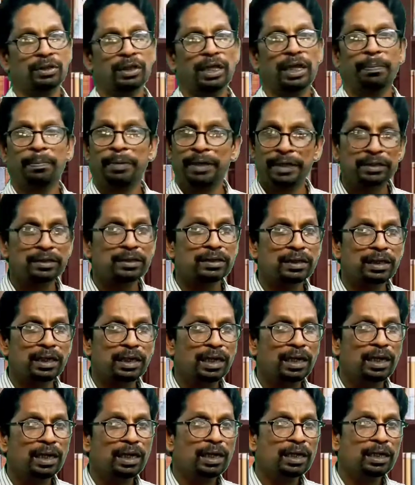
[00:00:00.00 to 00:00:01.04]
That means
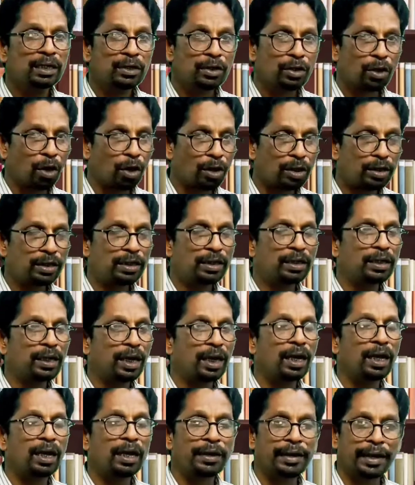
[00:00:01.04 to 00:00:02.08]

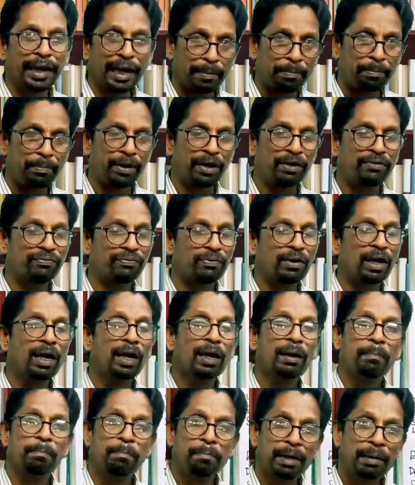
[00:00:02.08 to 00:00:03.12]
total number of
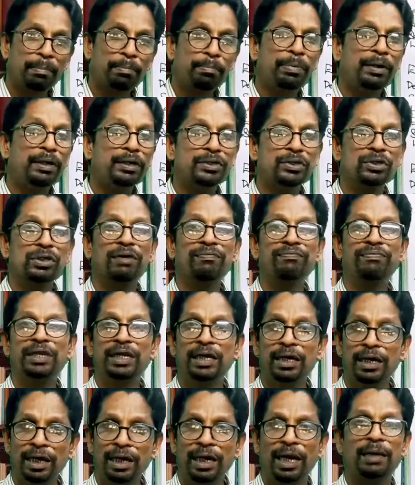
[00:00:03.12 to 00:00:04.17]
members of the
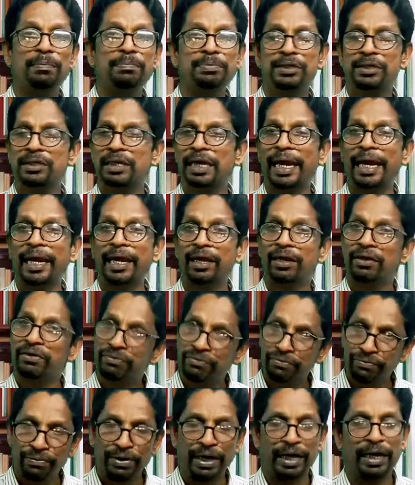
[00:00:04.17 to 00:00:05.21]
club, say
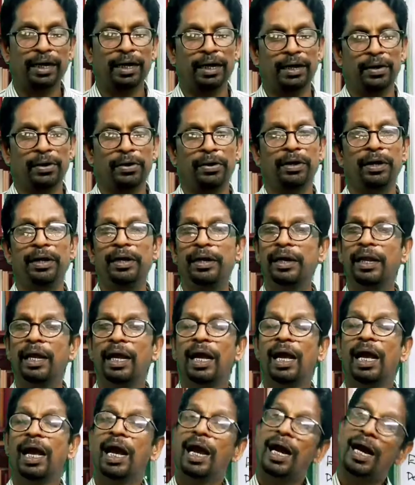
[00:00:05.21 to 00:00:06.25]
500,
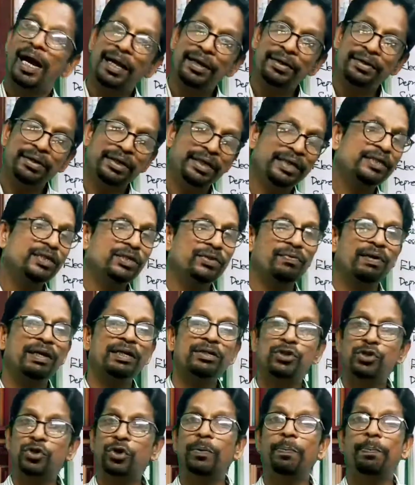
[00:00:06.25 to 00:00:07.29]
and each one
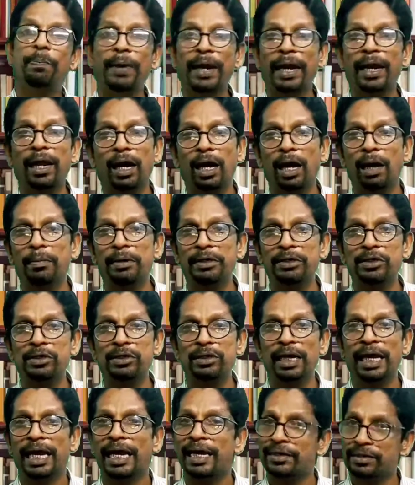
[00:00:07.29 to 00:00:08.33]
should pay how much
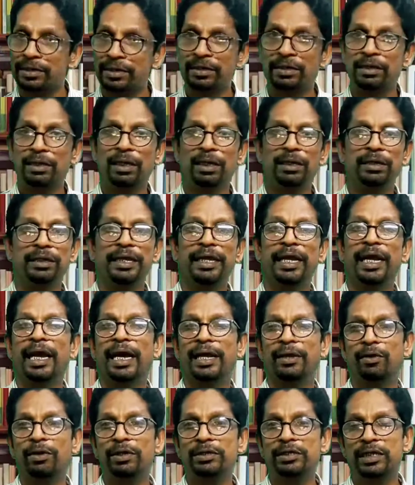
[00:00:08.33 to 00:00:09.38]
as the
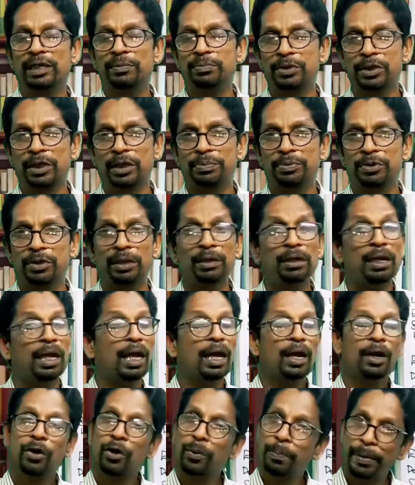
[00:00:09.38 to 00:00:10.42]
annual subscription?
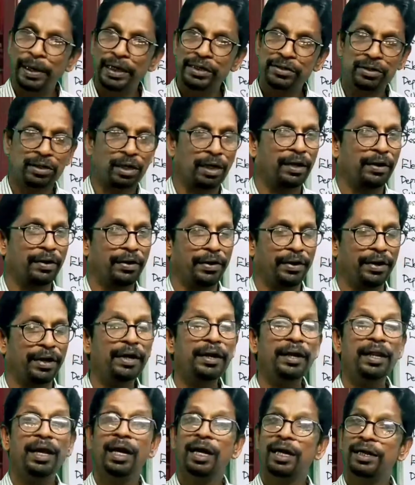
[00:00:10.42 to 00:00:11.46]
Rupees
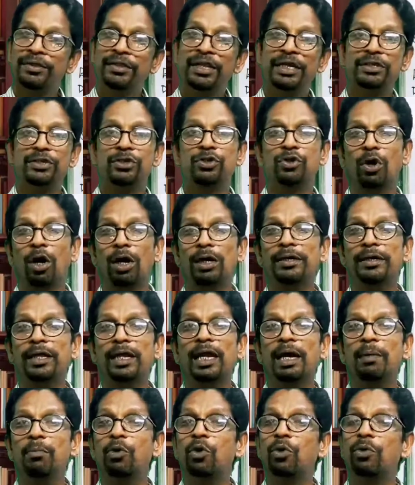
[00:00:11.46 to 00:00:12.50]
100. This total
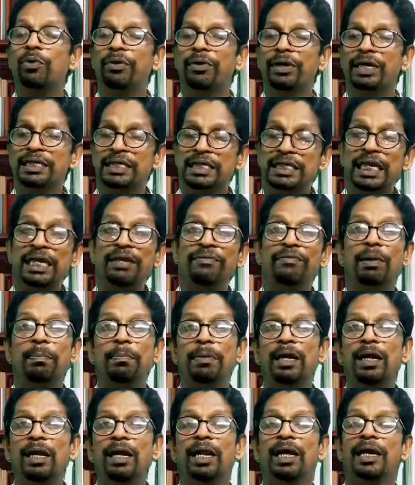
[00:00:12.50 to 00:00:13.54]
amount
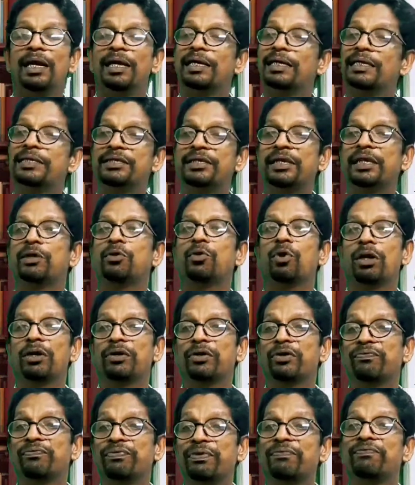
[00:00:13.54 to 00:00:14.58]
receivable is equal
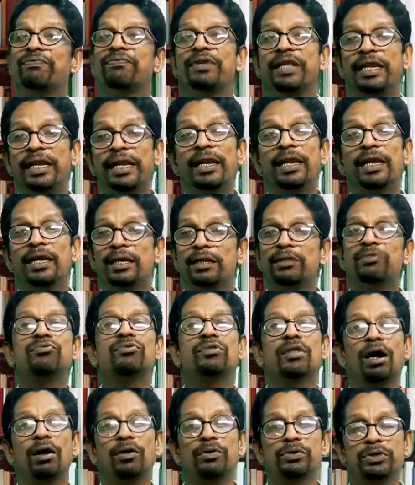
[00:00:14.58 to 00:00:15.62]
to
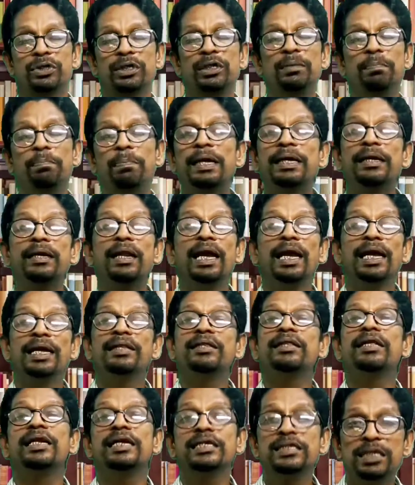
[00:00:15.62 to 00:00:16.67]
50,000. But in
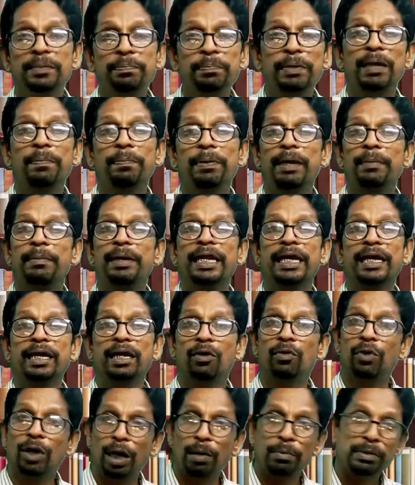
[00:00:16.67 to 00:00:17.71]
the receipt and payment
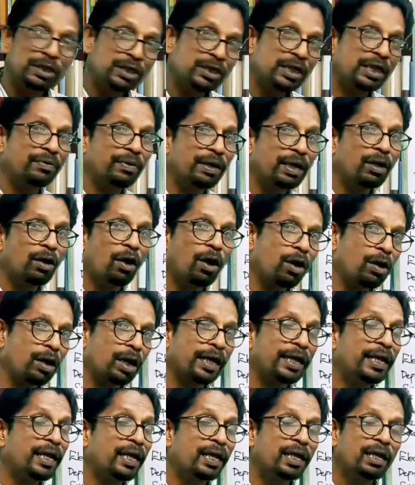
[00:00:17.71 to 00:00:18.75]
account, how much given?
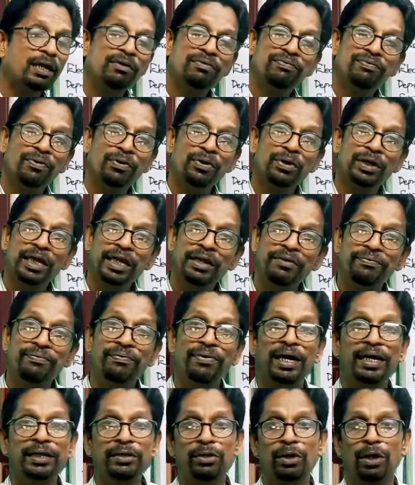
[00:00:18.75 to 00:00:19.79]
Only
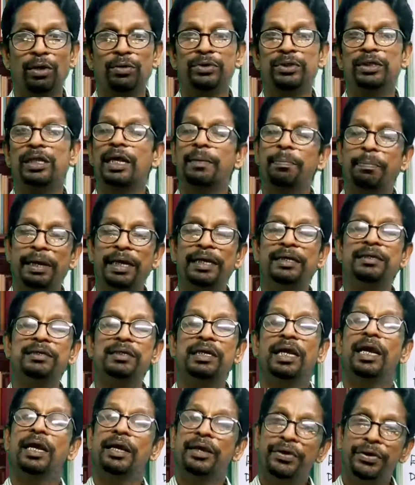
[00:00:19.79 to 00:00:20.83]
45,000. That means
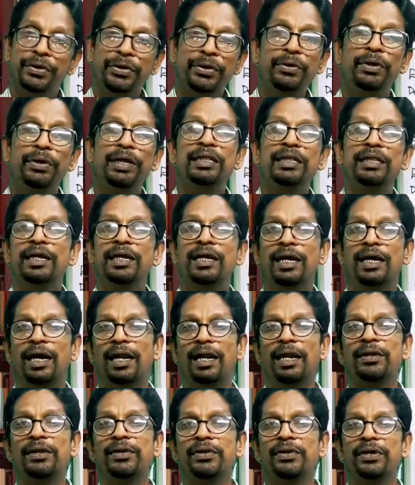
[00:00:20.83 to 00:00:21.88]
during the
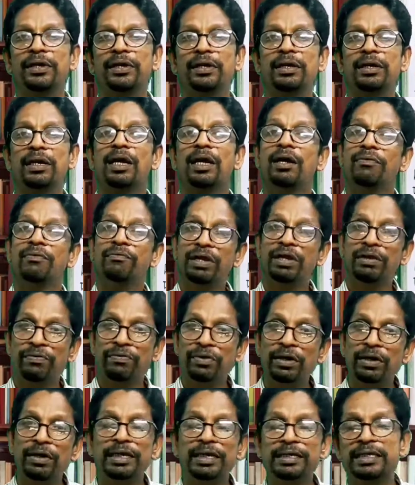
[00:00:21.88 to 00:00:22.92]
current year we
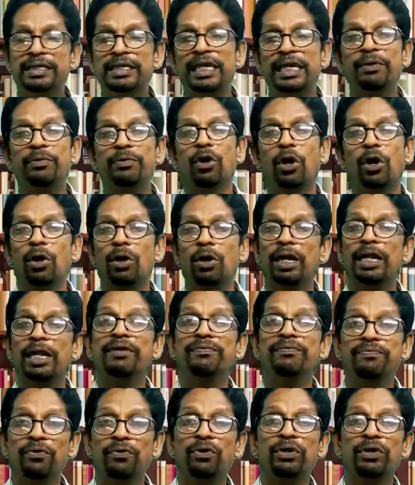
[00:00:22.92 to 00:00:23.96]
were received
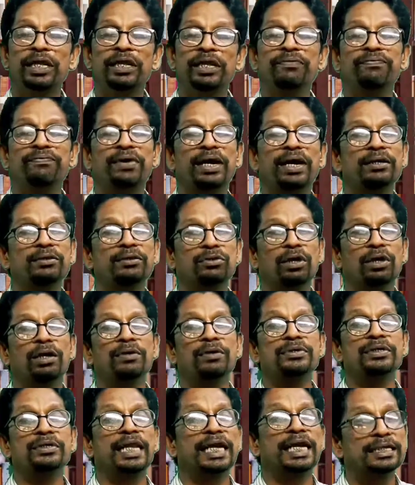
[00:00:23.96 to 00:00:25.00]
only
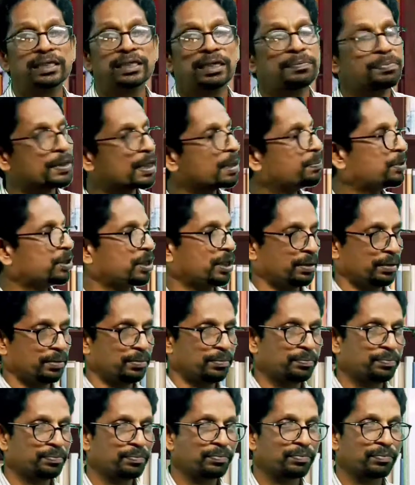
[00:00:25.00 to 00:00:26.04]
45,000 as subscription.
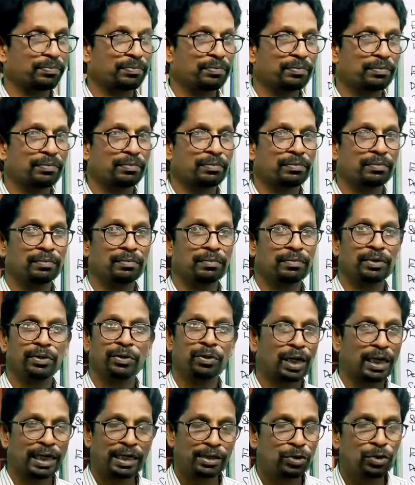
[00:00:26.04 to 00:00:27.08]

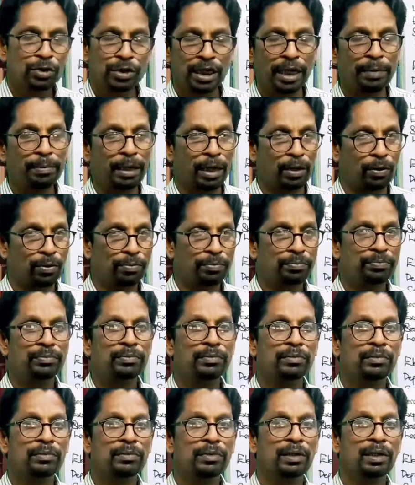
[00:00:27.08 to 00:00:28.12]
You understand the same now?
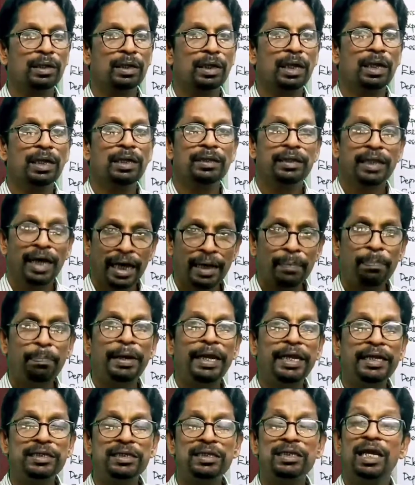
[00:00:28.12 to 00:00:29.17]
That
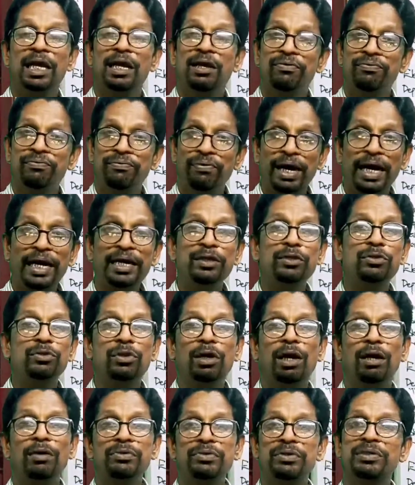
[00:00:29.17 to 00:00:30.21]
means
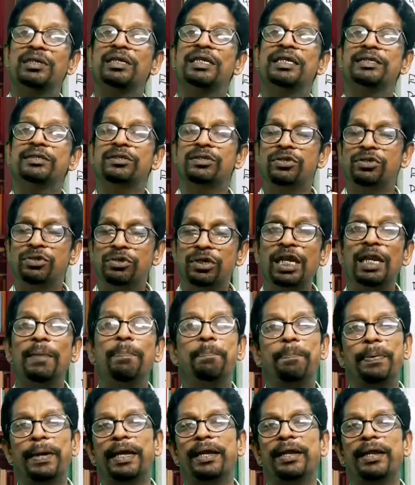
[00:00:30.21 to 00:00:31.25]
5,000 is
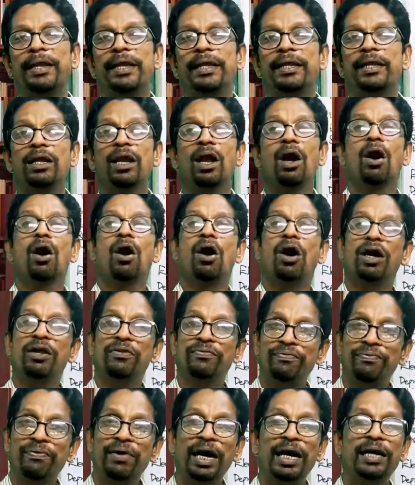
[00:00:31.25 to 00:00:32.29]
still pending or
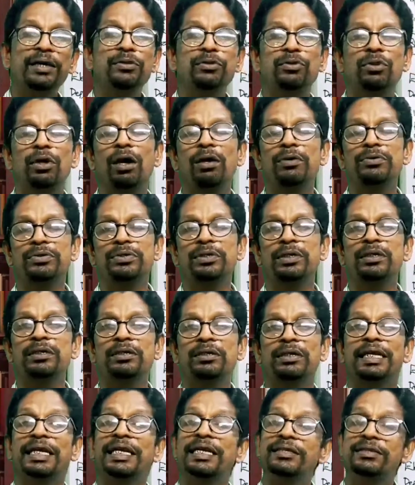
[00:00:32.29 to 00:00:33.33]

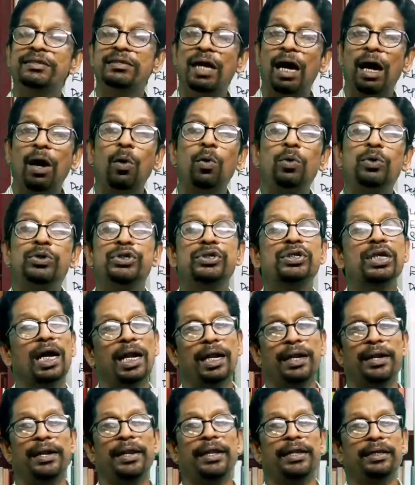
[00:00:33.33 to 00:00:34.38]
5,000 is
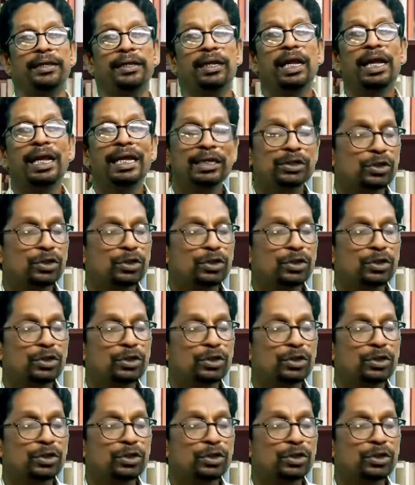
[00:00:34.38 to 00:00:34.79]
outstanding.